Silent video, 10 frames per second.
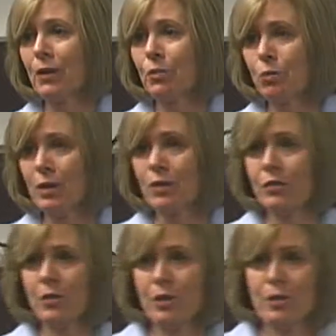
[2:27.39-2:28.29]

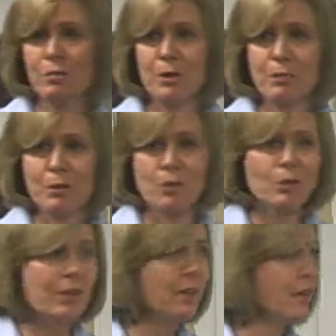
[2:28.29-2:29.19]
with
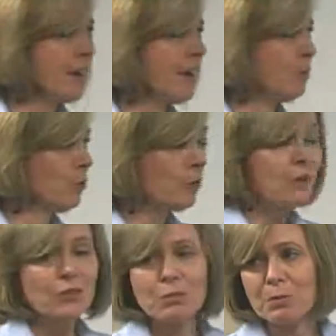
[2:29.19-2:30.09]
people that have
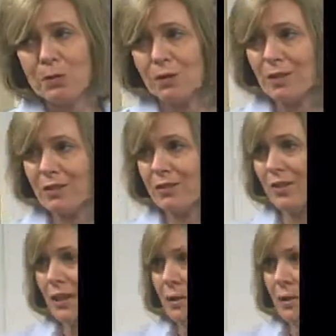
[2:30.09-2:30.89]
learning disabilities,